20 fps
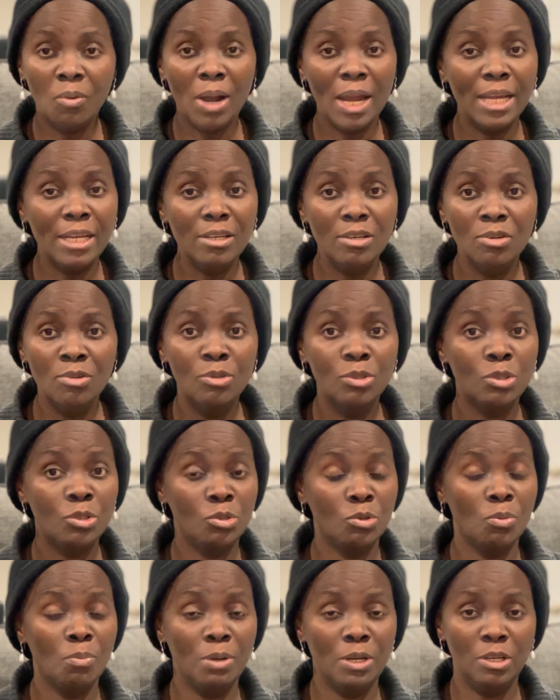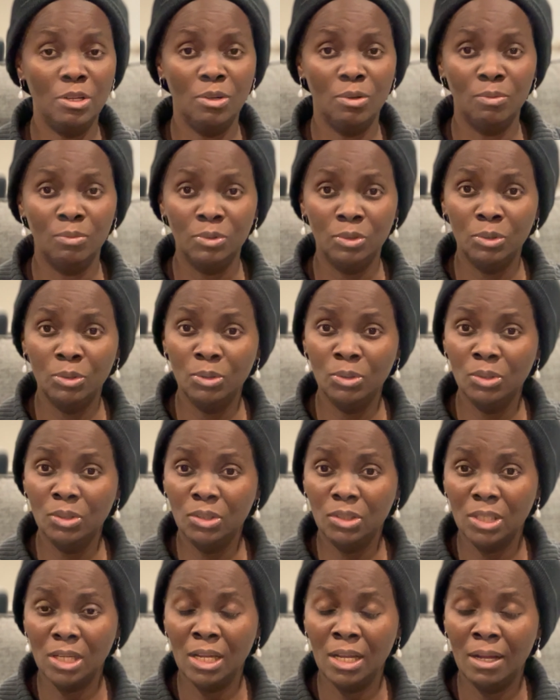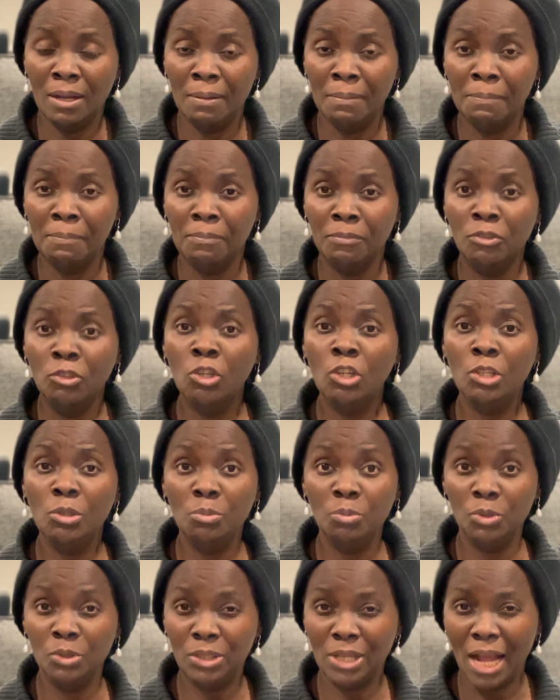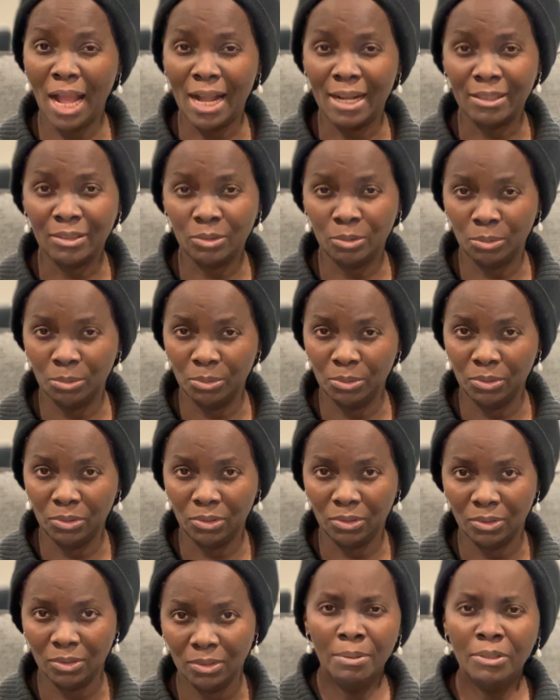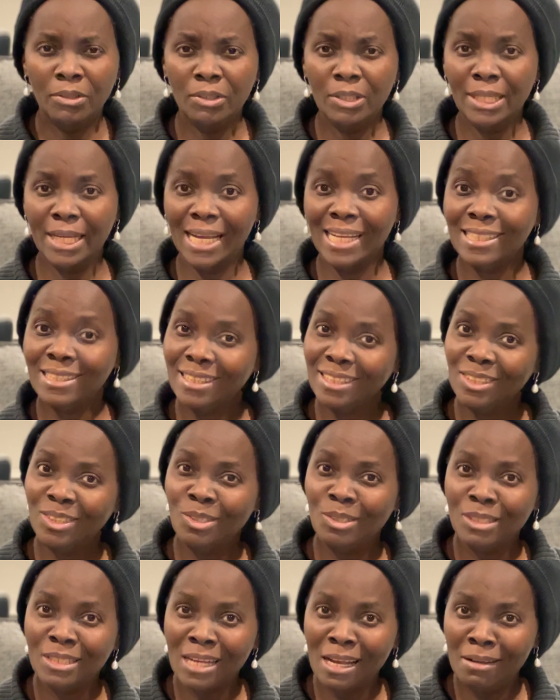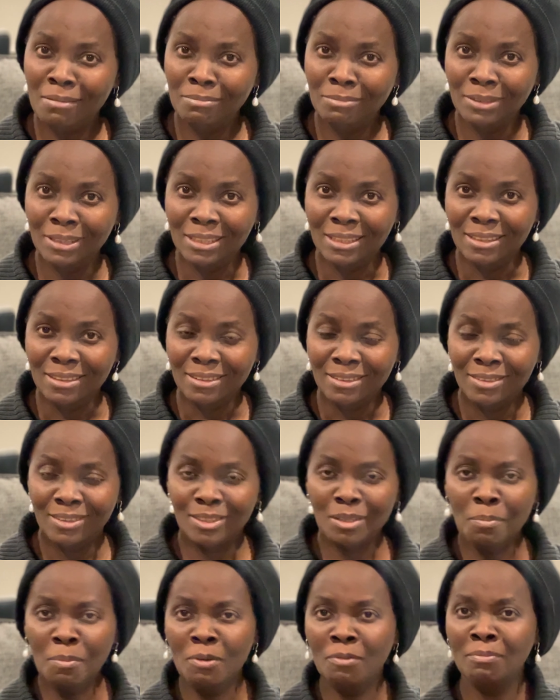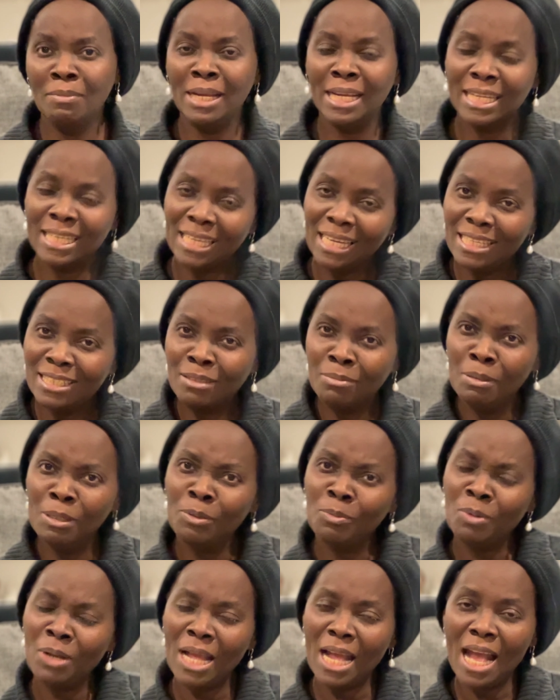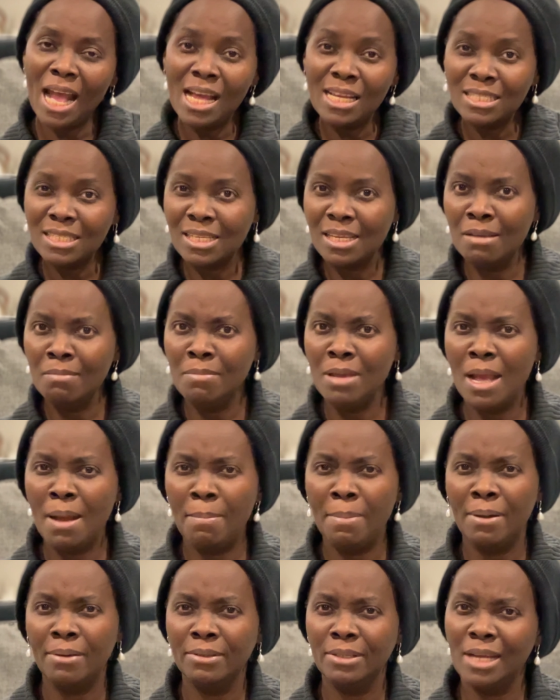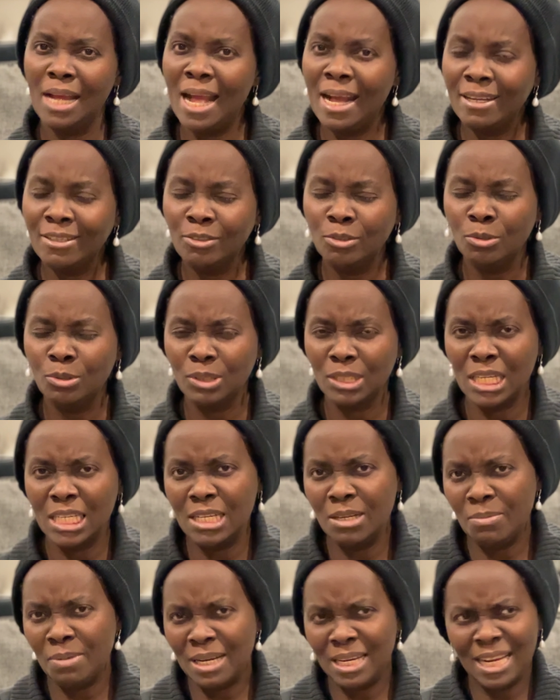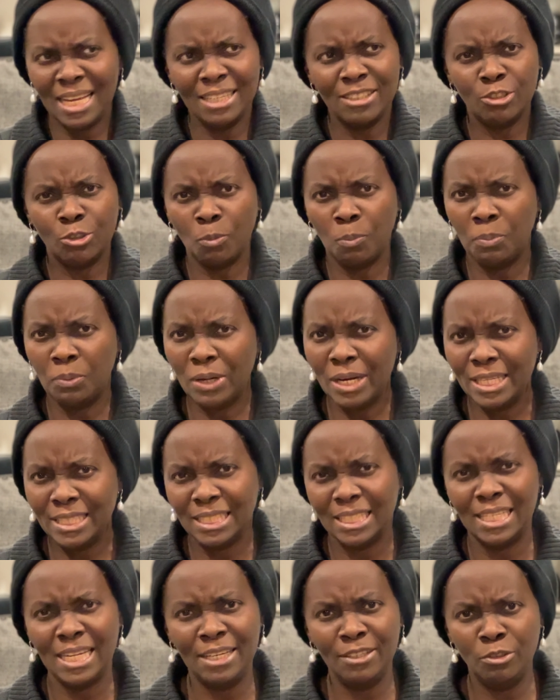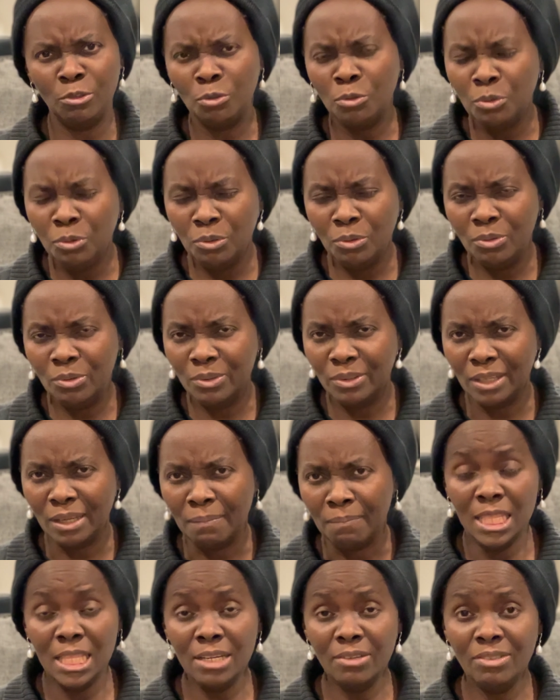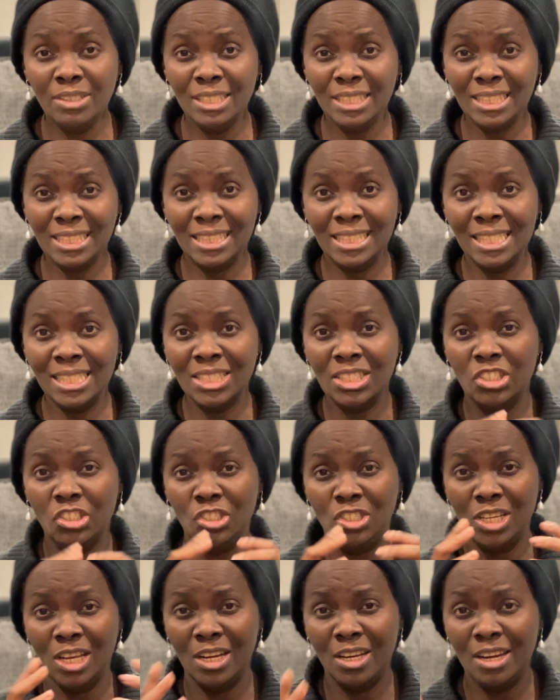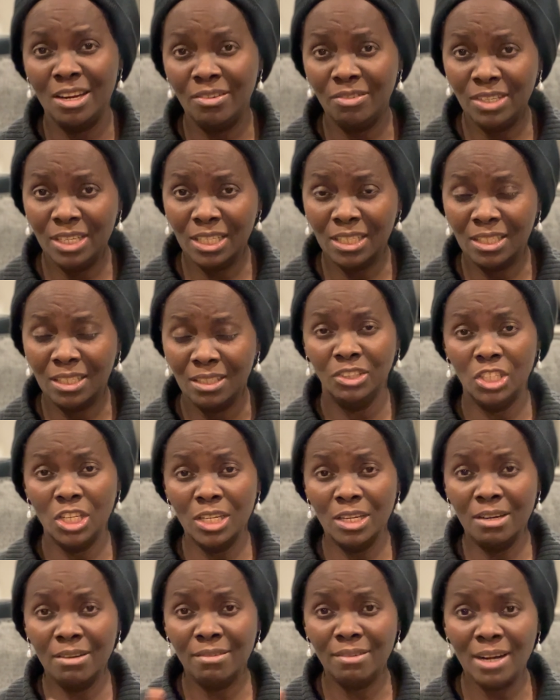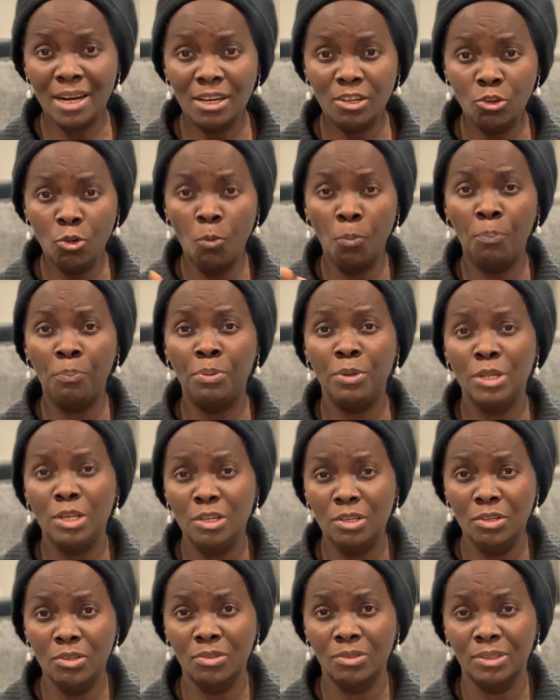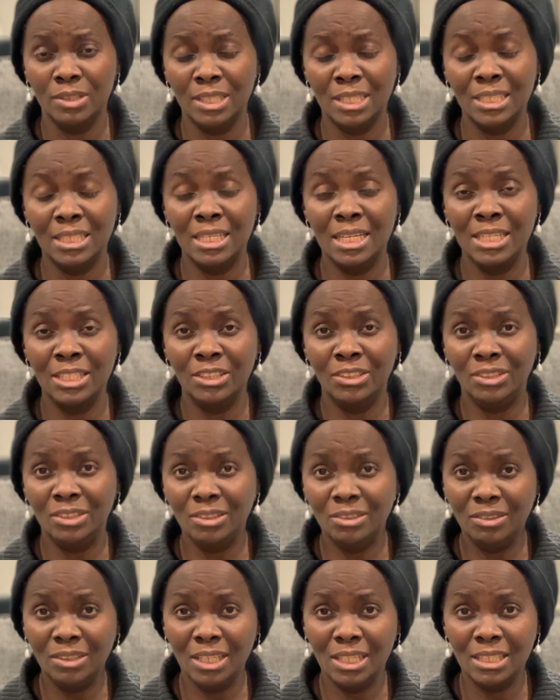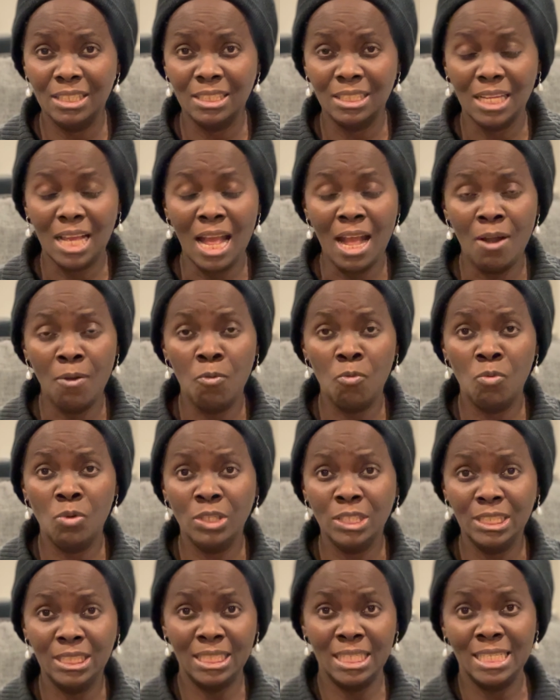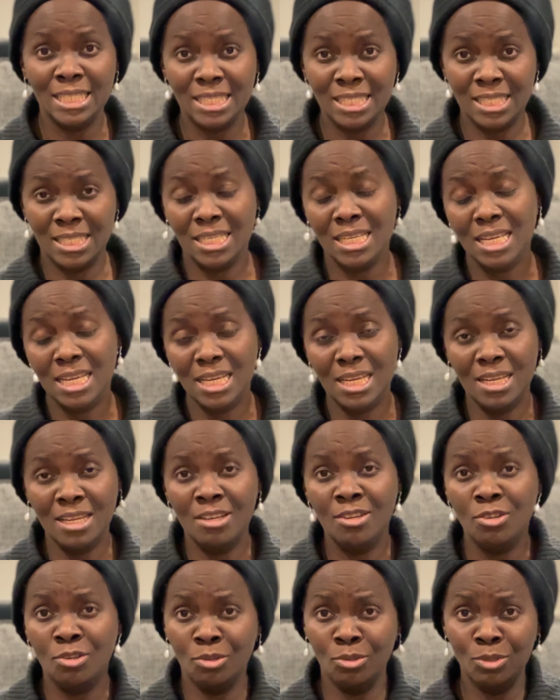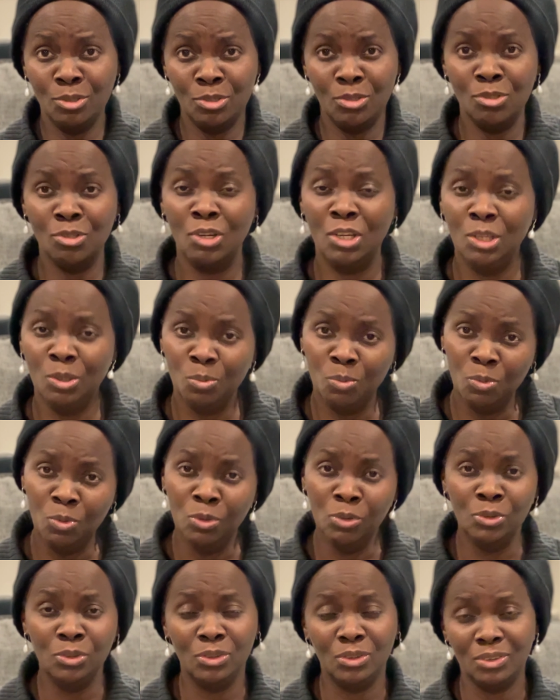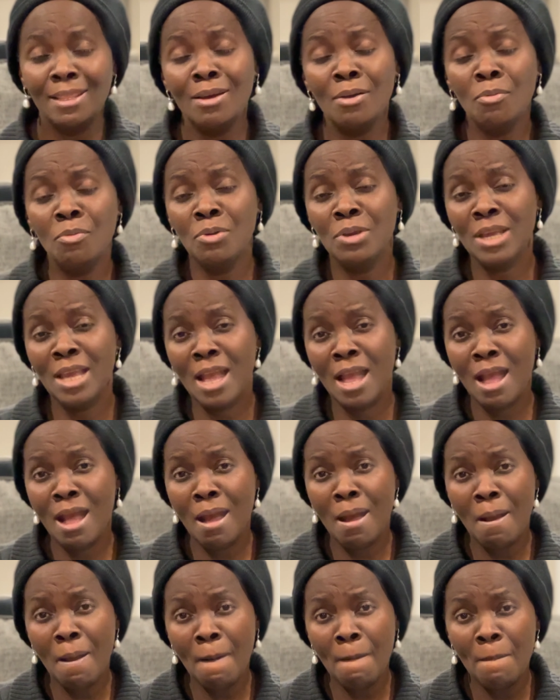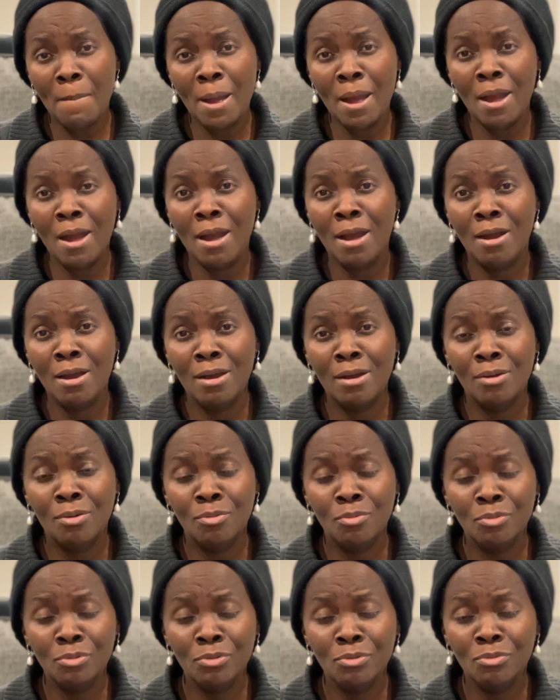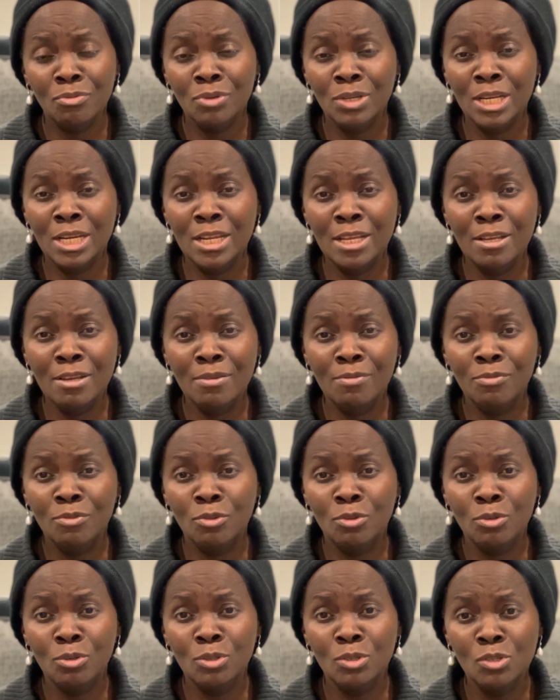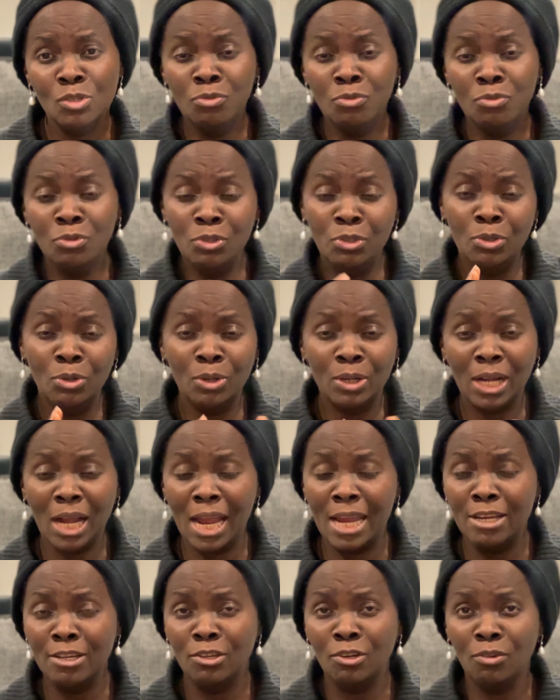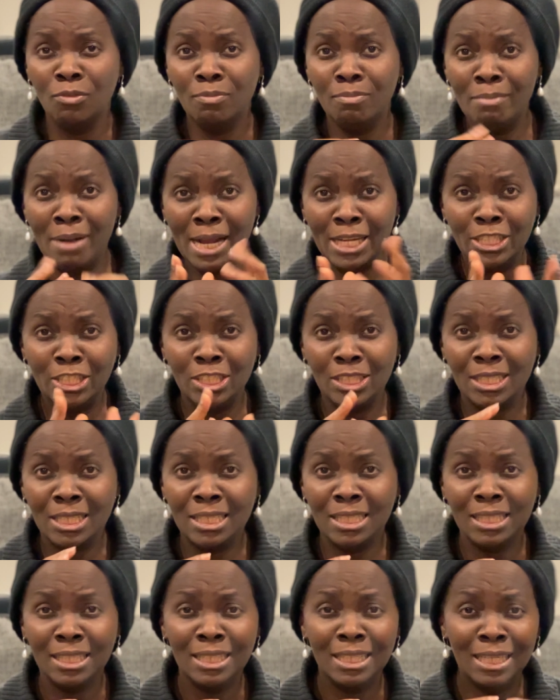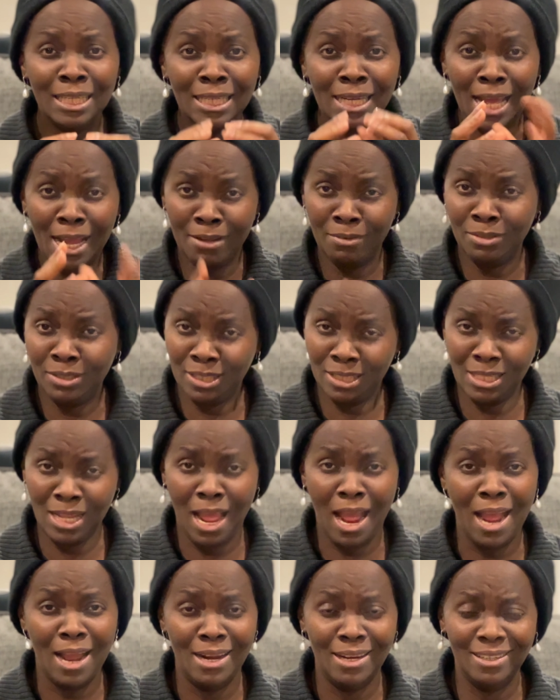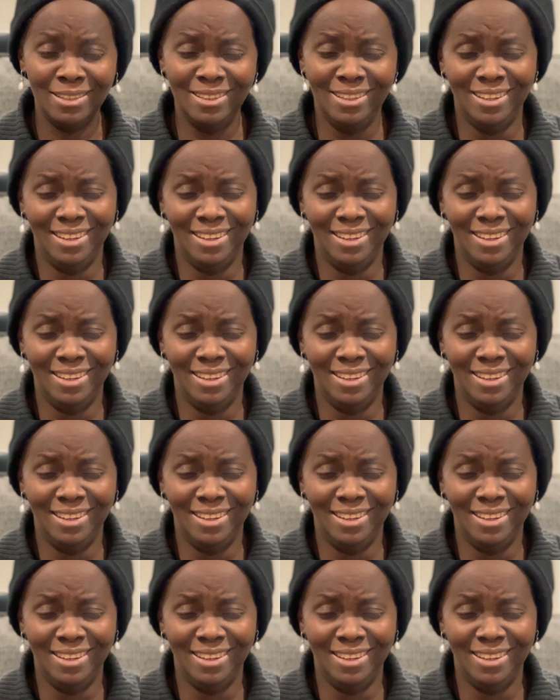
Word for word: quite know so many of those um, Nollywood actors. But on getting to Germany, some of my classmates were asking me about the actors and they were like surprised that I don't know that. There is this generic, general opinion that Nigerians are what they see in those Nollywoods. That we are, uh, we live those voodoo kind of magic lifestyle